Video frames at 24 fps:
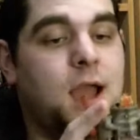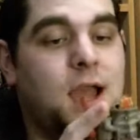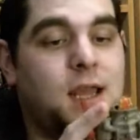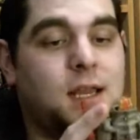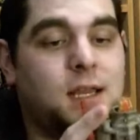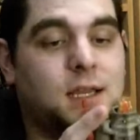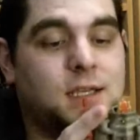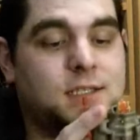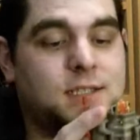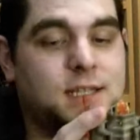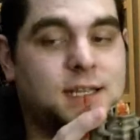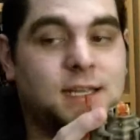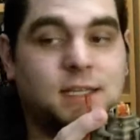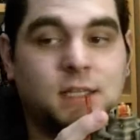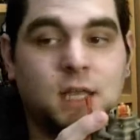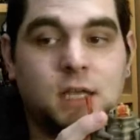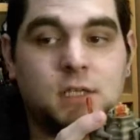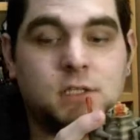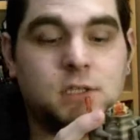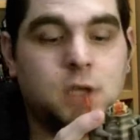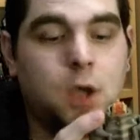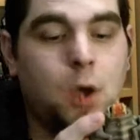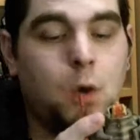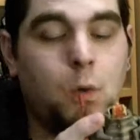And like I said, he
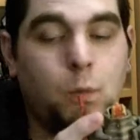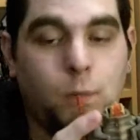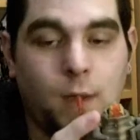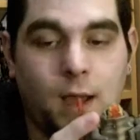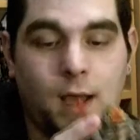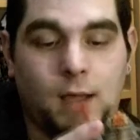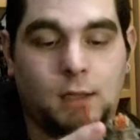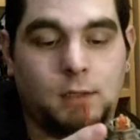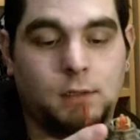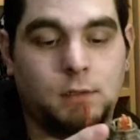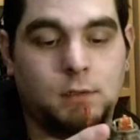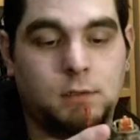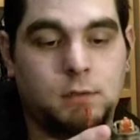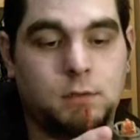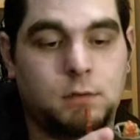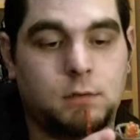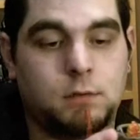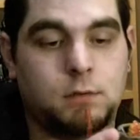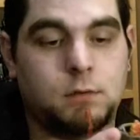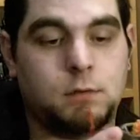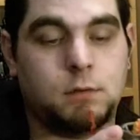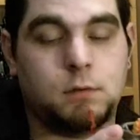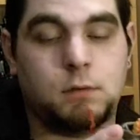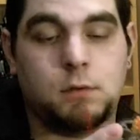does go well
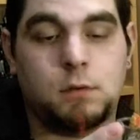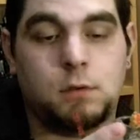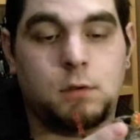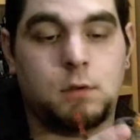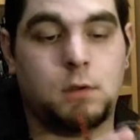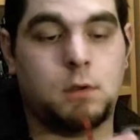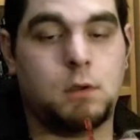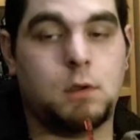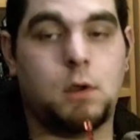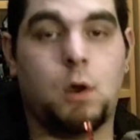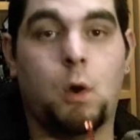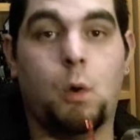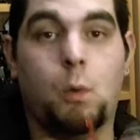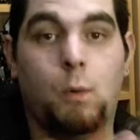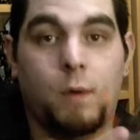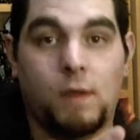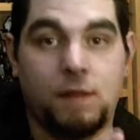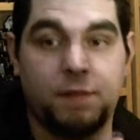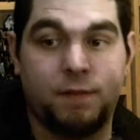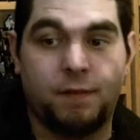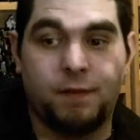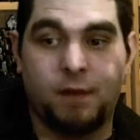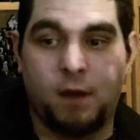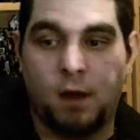
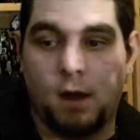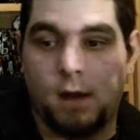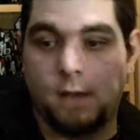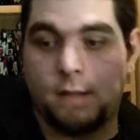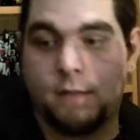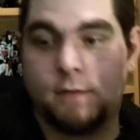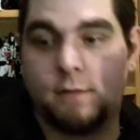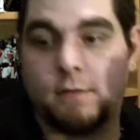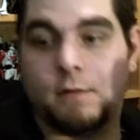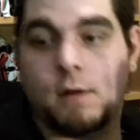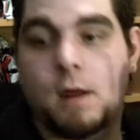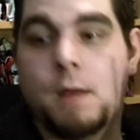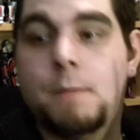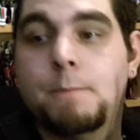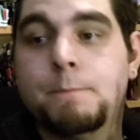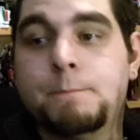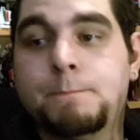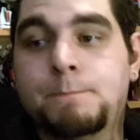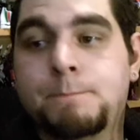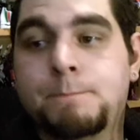with other